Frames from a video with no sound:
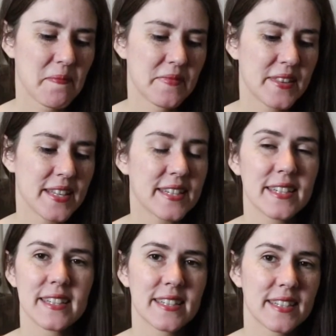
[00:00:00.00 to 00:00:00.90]
This
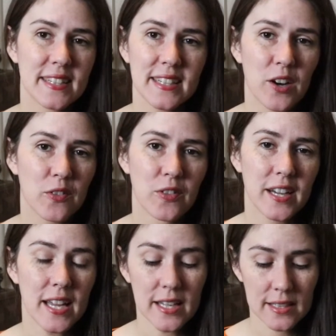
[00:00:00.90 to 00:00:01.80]
is, for
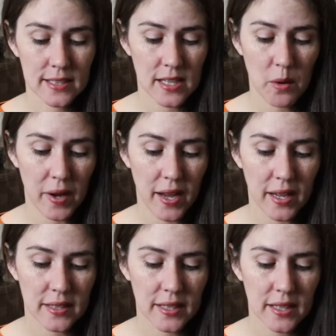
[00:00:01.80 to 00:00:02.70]
kids,
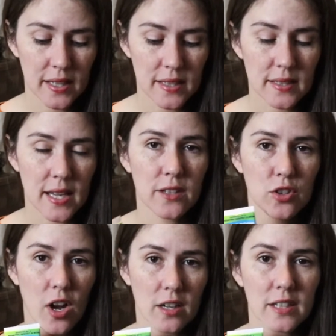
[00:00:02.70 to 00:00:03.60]
but it is a
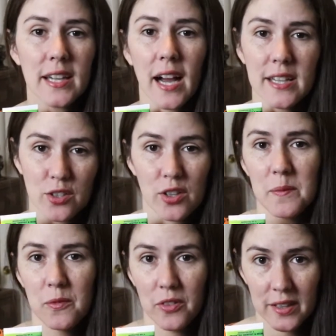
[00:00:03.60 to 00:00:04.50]
chocolate ice
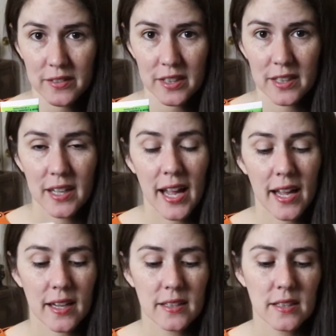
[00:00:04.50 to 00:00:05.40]
cream flavor,
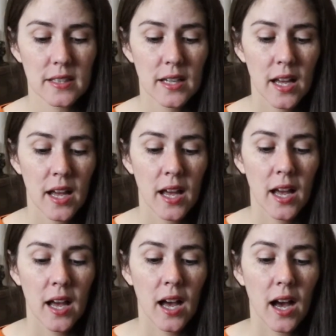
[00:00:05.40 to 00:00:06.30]
and
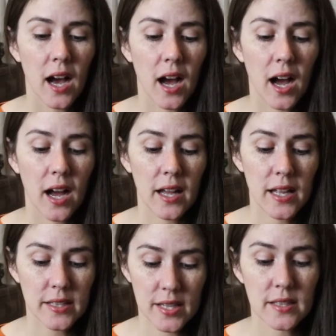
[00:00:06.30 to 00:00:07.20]

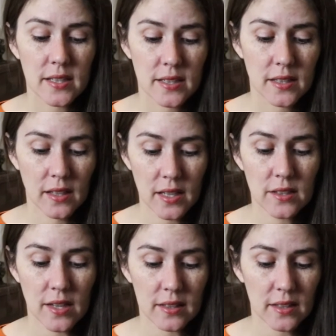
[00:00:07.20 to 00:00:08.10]
it tastes
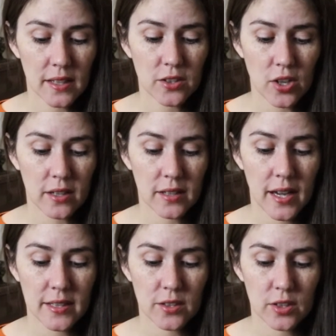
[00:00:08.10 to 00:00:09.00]
exactly like chocolate
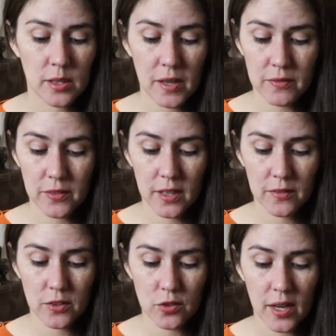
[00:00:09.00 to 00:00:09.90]
ice cream.
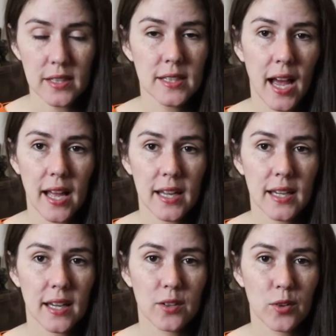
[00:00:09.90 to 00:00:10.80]
If you're trying to
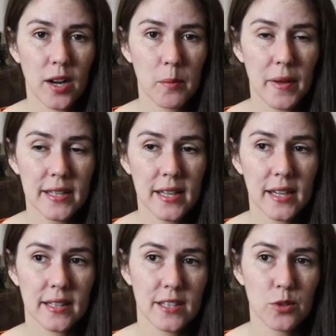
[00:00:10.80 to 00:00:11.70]
diet, I don't recommend it
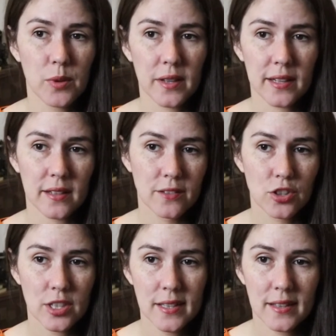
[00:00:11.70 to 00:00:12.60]
unless you want like a little
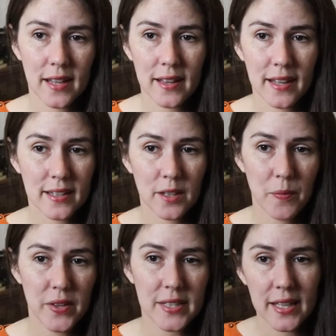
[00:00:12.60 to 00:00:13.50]
cheat that like
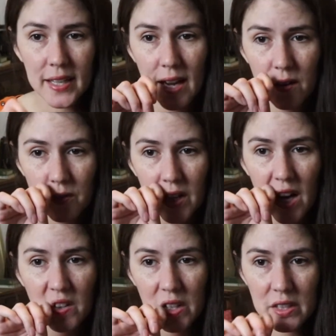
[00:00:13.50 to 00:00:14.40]
isn't going to count for
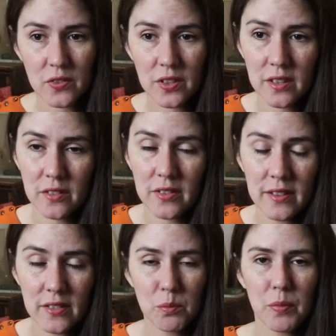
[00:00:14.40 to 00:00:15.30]
calories for a little
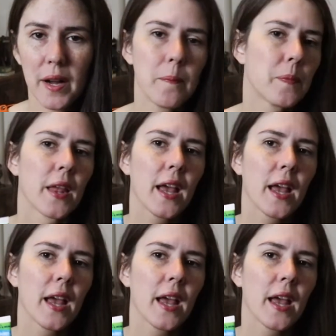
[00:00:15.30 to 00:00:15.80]
flavor, but